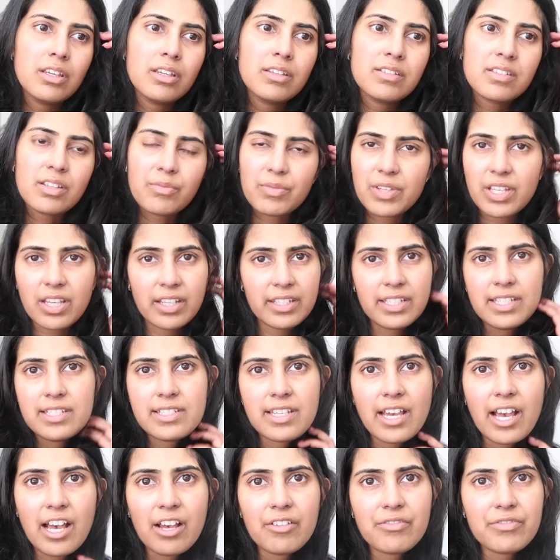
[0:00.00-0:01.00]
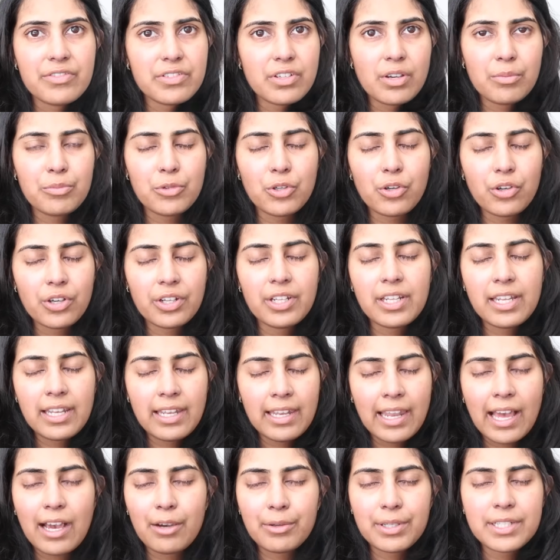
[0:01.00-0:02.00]
something I need to have, so I'm not going to
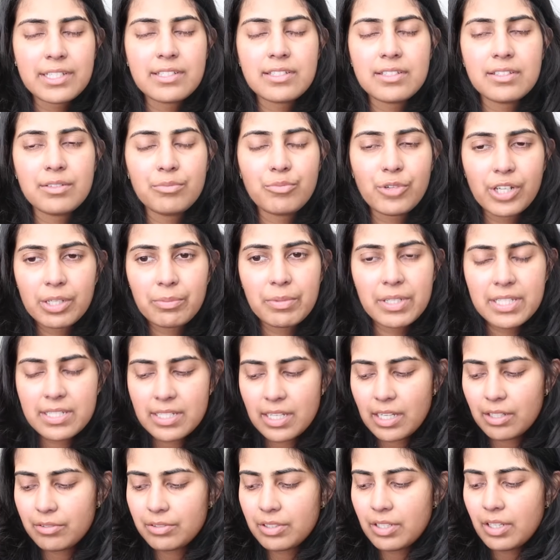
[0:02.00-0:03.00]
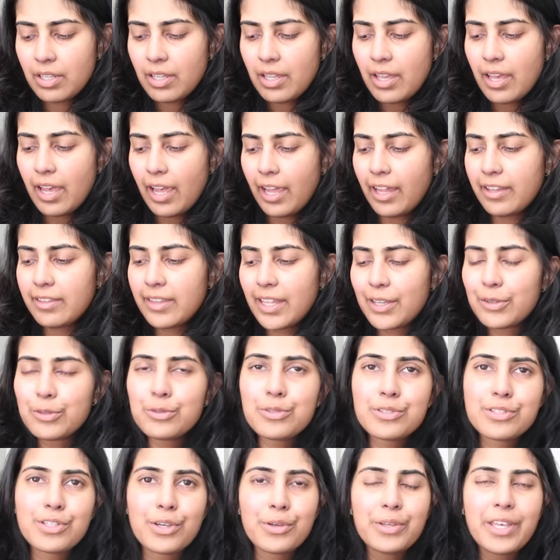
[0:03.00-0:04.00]
allow it to bring me down. And they
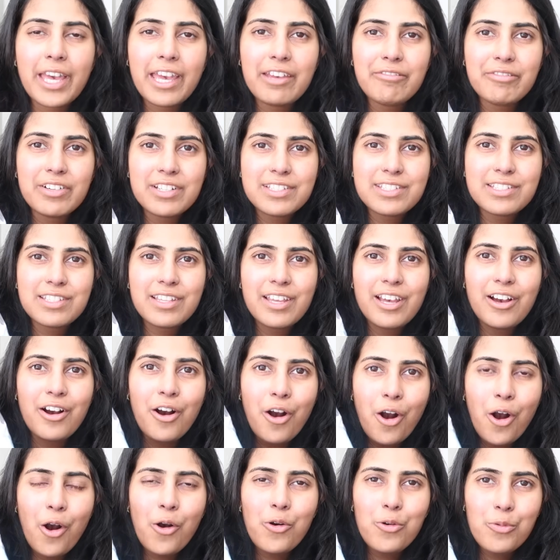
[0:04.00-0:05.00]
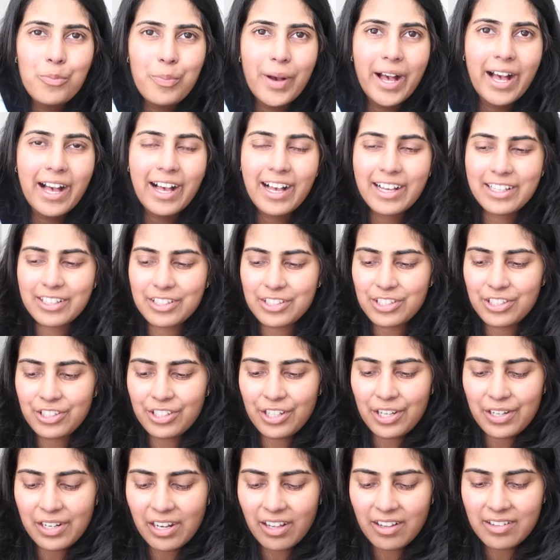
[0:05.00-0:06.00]
also gave us a whole bag. You
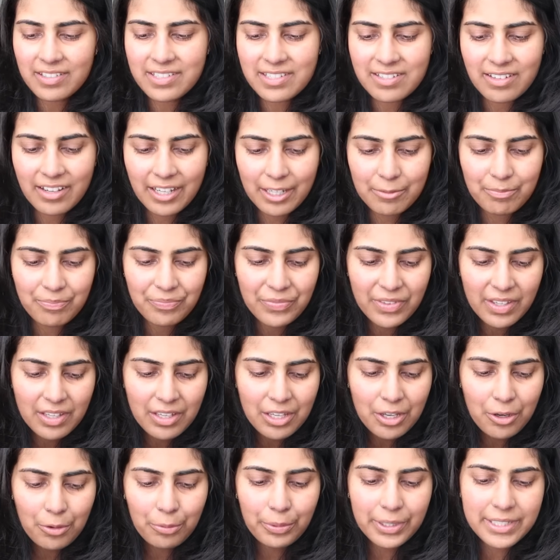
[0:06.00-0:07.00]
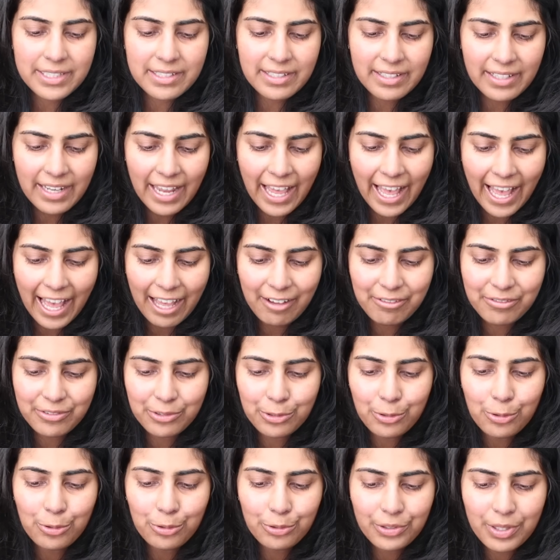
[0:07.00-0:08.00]
know, last time we didn't
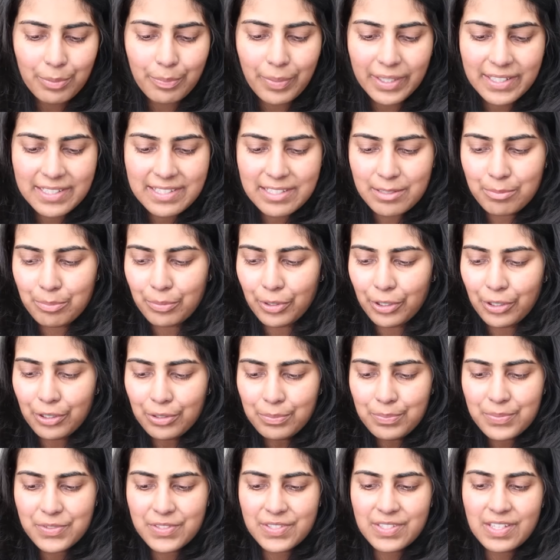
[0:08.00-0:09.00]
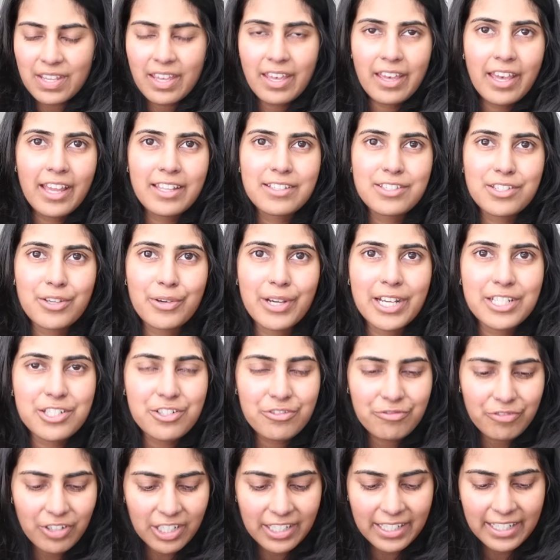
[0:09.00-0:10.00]
have all the bits and bobs, and so I had
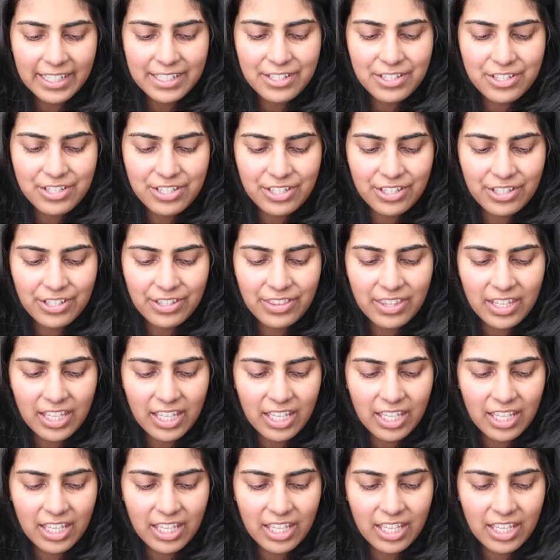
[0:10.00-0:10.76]
to run into